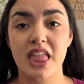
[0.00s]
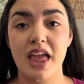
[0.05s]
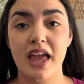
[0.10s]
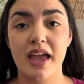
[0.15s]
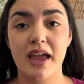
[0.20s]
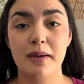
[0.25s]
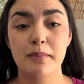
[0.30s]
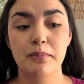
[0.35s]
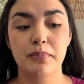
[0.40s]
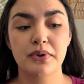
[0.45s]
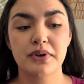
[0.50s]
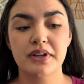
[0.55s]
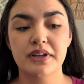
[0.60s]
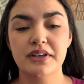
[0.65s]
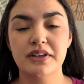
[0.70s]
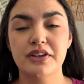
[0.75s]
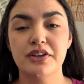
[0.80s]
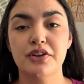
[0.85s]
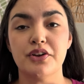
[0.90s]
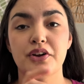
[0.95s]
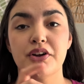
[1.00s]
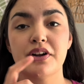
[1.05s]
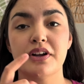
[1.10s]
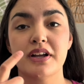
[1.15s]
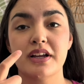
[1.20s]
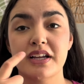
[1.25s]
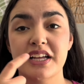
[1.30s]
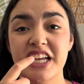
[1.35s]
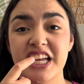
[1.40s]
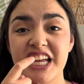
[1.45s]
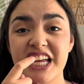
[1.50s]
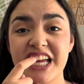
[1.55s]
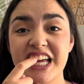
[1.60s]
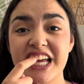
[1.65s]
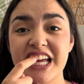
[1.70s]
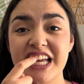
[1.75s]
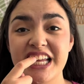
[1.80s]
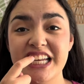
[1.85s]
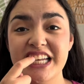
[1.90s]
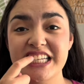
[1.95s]
and putting your
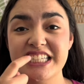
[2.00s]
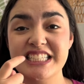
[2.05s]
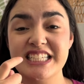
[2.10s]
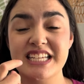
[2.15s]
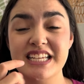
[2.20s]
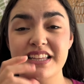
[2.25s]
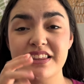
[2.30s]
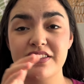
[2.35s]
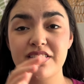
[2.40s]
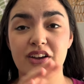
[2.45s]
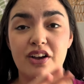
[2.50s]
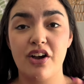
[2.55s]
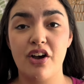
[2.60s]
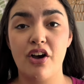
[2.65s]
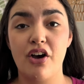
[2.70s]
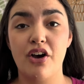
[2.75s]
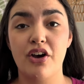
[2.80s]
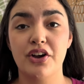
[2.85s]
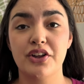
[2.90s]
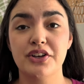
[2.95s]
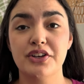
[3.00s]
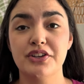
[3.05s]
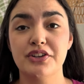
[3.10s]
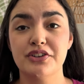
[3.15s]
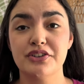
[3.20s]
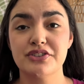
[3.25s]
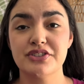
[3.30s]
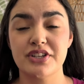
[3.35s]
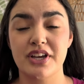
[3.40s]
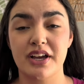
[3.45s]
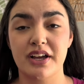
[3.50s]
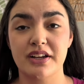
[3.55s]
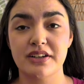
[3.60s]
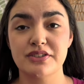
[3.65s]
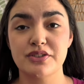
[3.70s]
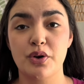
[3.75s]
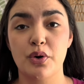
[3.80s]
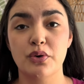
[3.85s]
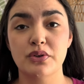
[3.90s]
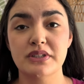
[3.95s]
teeth on your tongue to
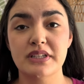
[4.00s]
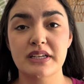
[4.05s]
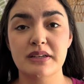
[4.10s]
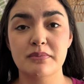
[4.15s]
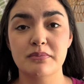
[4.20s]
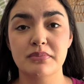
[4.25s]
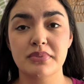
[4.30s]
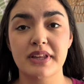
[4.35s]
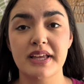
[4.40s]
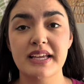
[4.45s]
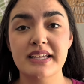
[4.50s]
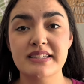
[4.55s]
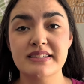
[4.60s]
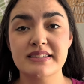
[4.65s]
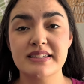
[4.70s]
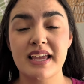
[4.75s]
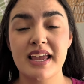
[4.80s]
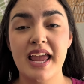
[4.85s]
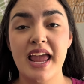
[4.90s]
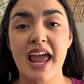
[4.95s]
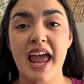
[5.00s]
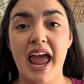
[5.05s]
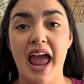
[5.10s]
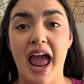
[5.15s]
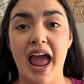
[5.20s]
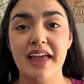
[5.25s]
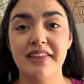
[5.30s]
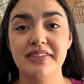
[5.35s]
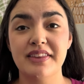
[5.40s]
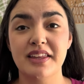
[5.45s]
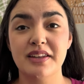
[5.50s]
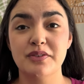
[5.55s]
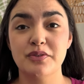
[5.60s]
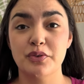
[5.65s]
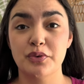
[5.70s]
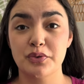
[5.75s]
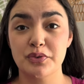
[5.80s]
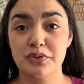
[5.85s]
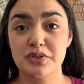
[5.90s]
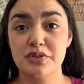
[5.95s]
hold it in place, and then
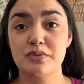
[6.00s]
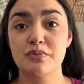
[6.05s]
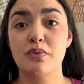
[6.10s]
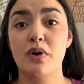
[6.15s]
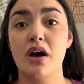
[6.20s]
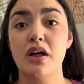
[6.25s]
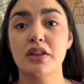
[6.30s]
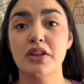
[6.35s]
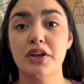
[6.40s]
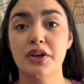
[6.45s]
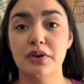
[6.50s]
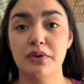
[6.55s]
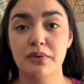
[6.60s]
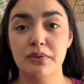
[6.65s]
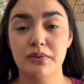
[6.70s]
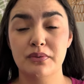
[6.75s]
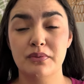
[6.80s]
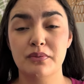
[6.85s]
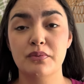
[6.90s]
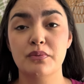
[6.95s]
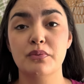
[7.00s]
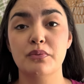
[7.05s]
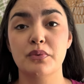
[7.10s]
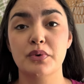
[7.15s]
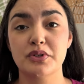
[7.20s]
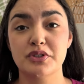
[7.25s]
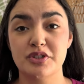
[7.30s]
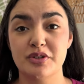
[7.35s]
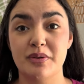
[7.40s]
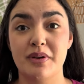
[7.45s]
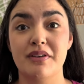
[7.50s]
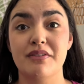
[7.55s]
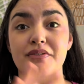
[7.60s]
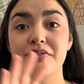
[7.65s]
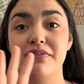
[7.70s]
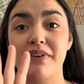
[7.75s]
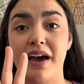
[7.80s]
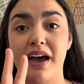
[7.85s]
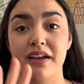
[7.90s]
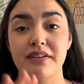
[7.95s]
you'll swallow. We'll do it
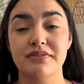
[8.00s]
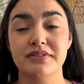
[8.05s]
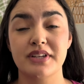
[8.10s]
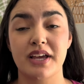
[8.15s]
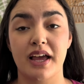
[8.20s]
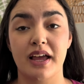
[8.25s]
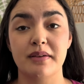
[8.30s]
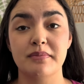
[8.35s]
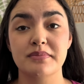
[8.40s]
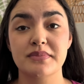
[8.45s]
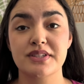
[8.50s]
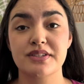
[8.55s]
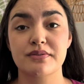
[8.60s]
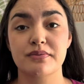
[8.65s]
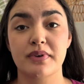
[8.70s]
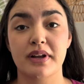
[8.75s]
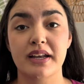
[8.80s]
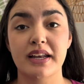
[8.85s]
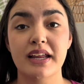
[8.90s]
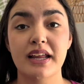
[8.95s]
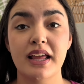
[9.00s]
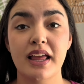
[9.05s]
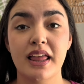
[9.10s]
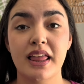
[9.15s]
5 times. Ready?